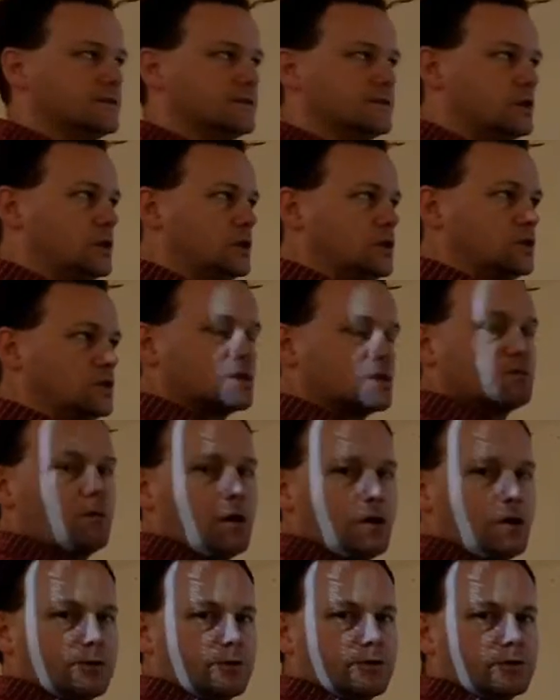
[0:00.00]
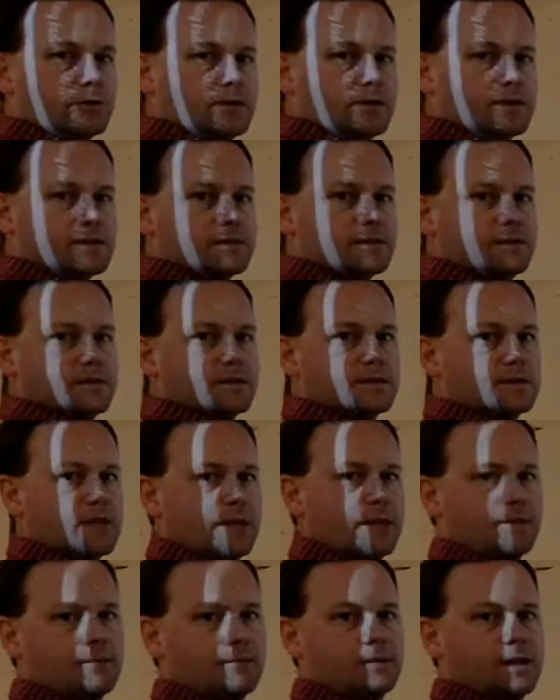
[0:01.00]
two smaller nucleus and you
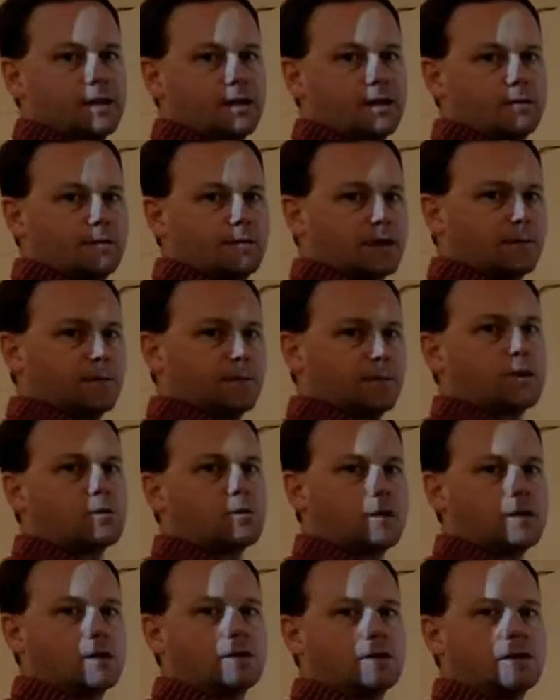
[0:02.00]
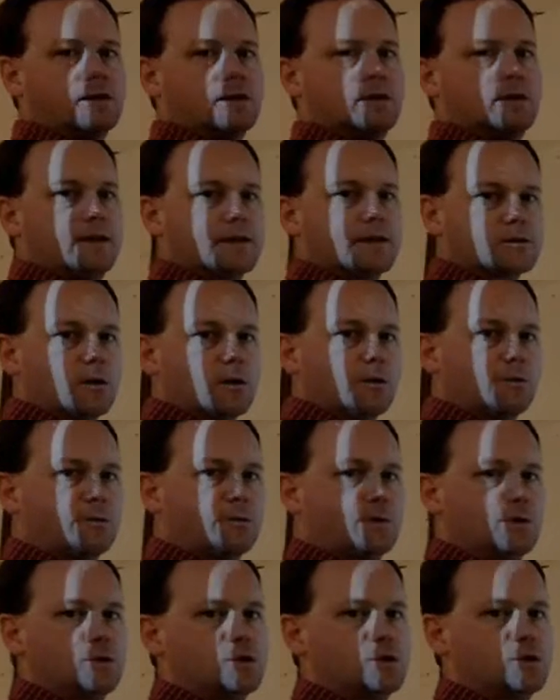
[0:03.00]
slam them together and make a bigger one, that's called
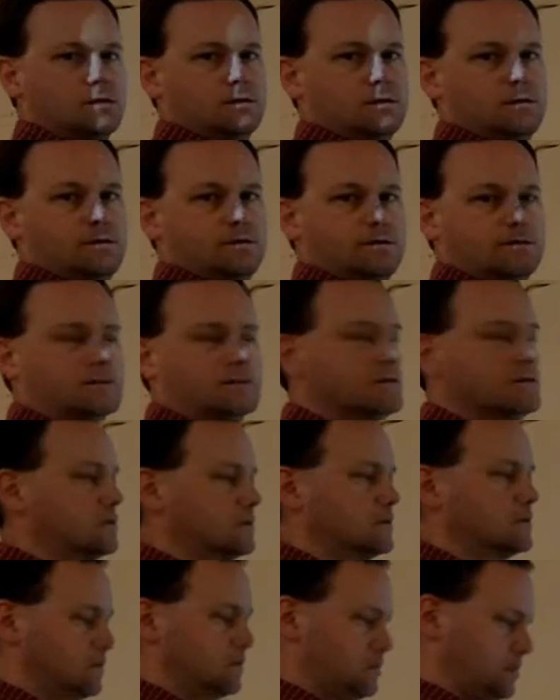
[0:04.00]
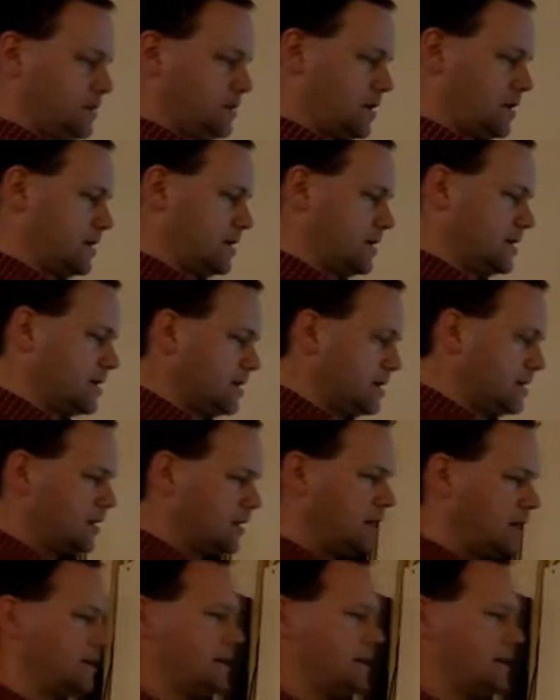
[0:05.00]
fusion. All right. Now